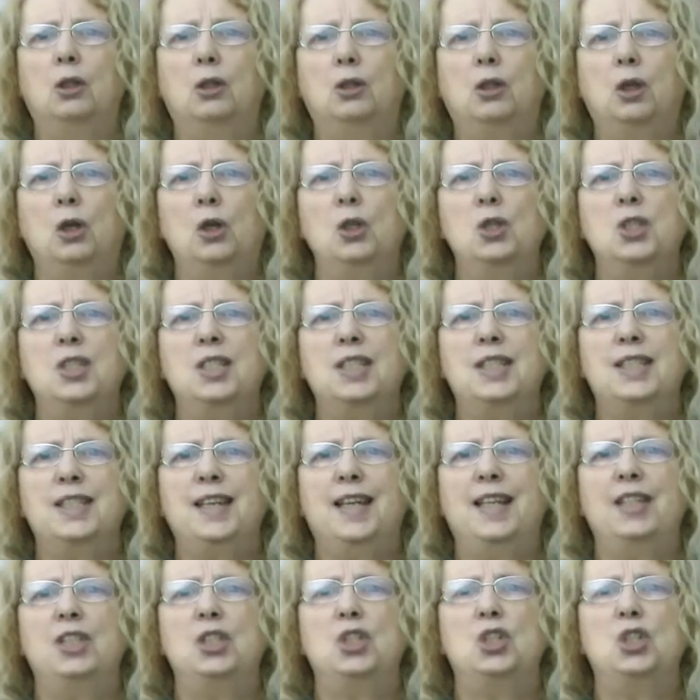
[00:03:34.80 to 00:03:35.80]
God
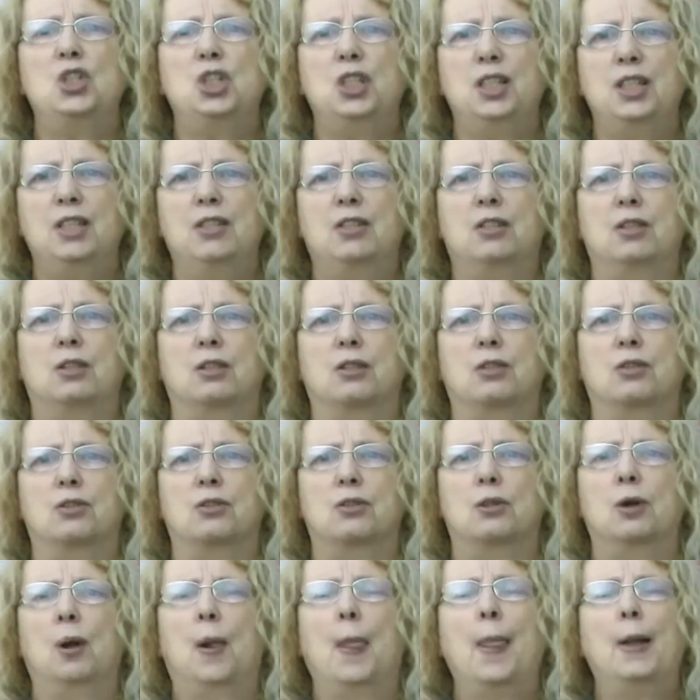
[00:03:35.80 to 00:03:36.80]
sent
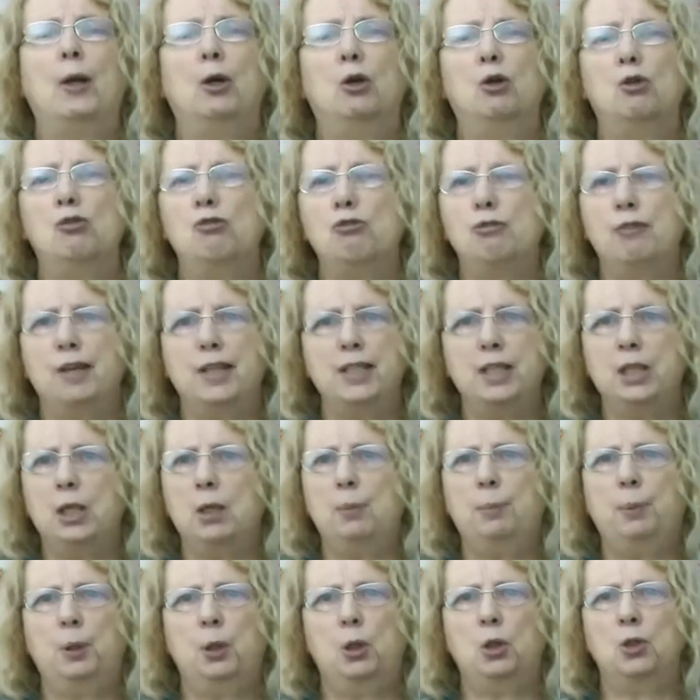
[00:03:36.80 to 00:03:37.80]
Jesus, already
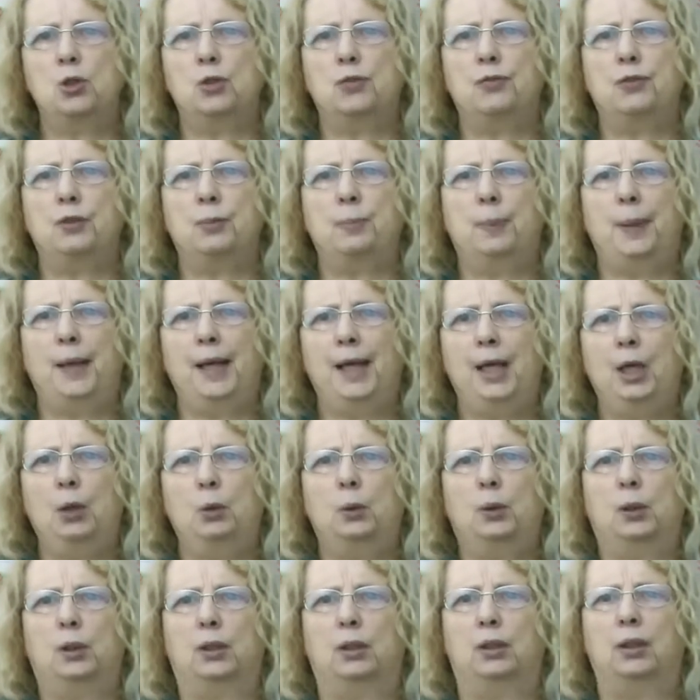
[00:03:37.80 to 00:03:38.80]
a part of the
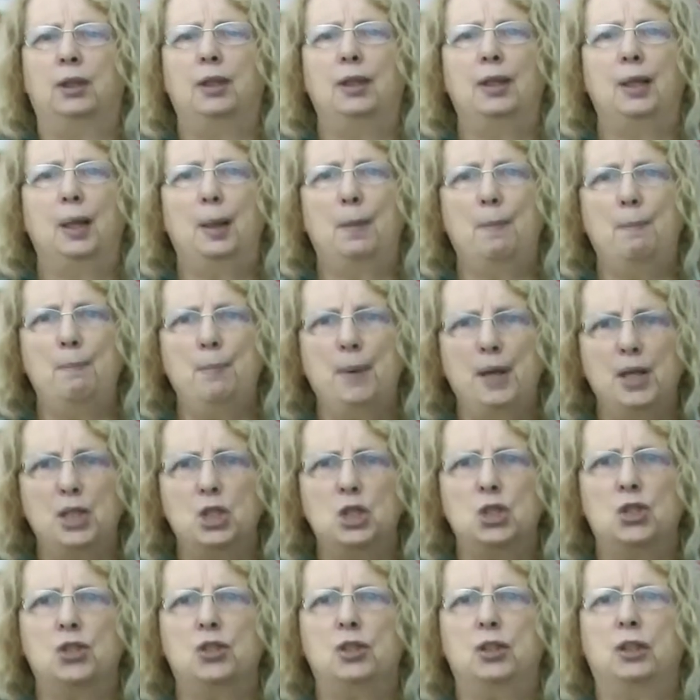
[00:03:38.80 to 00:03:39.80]
power and
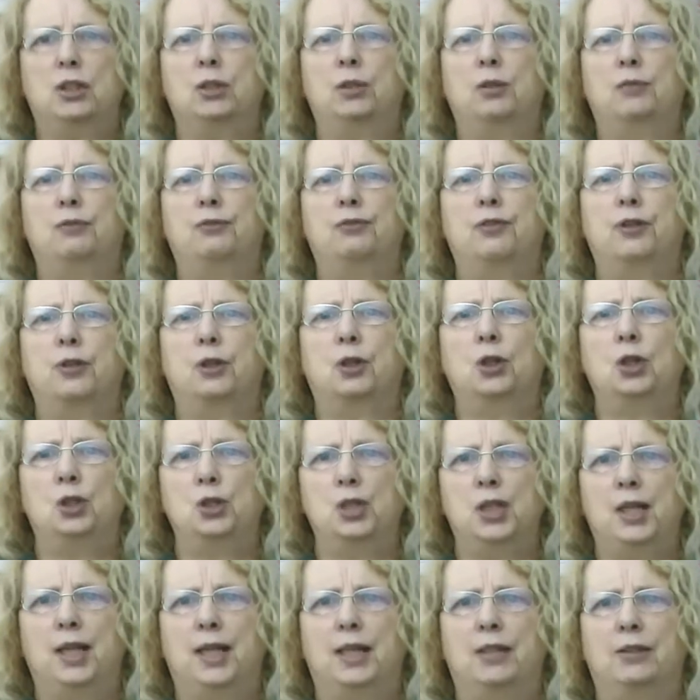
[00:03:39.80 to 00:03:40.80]
majesty of the
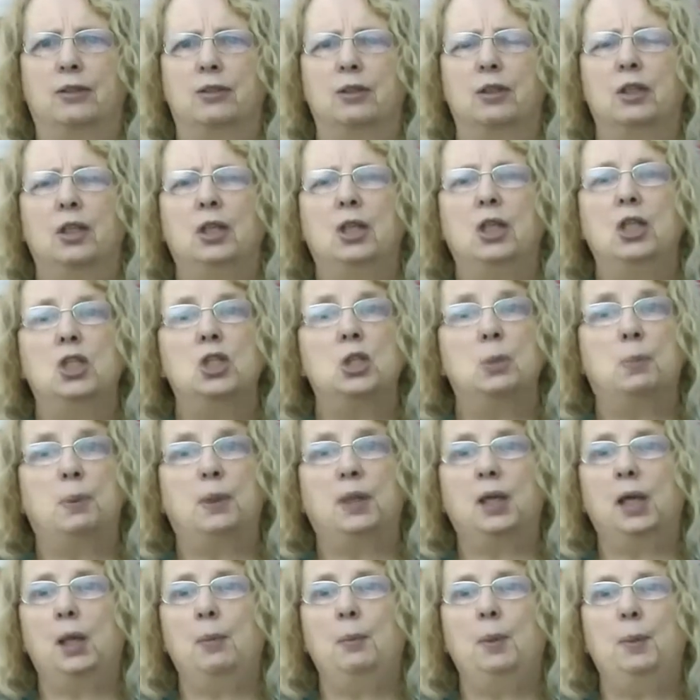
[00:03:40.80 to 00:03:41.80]
Godhead, to
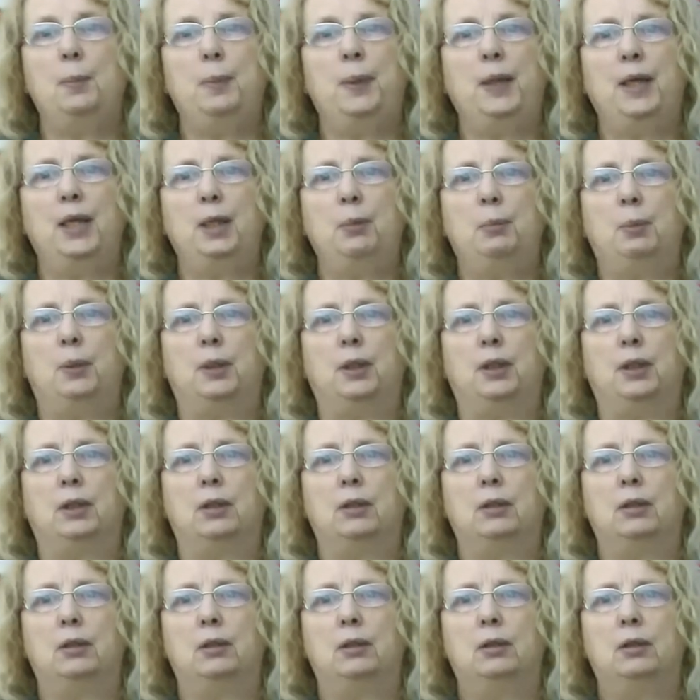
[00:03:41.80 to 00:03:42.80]
become a baby,
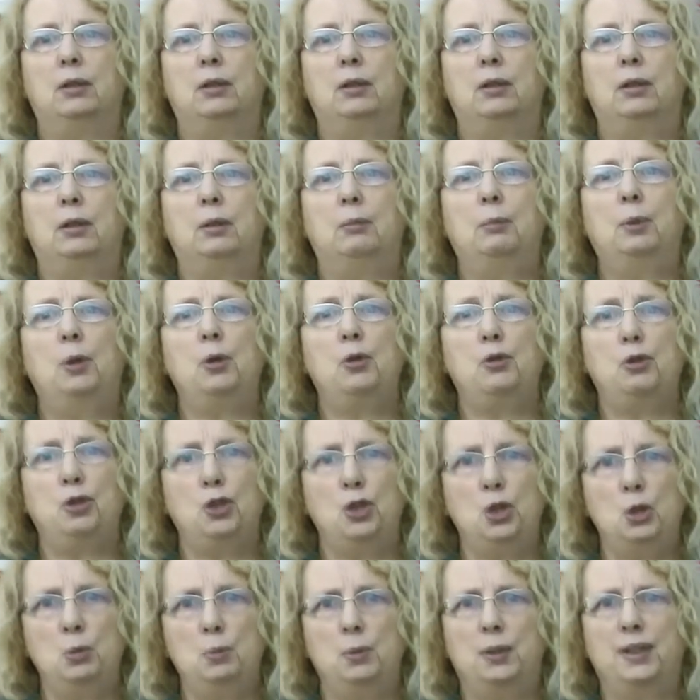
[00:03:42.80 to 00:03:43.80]
both
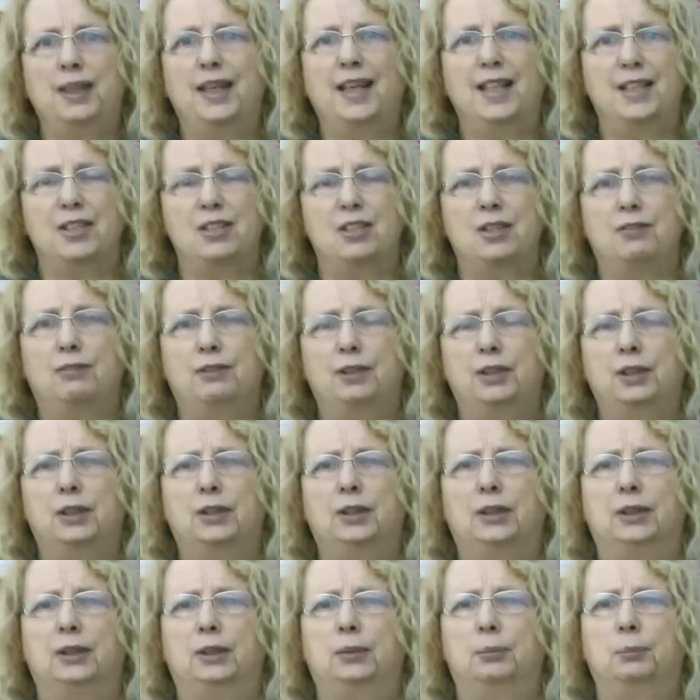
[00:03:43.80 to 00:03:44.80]
human and
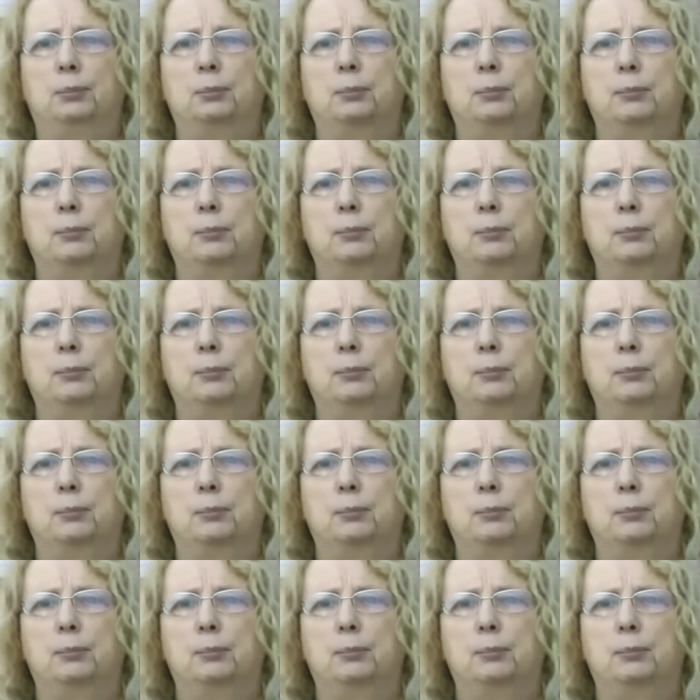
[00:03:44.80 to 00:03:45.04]
divine.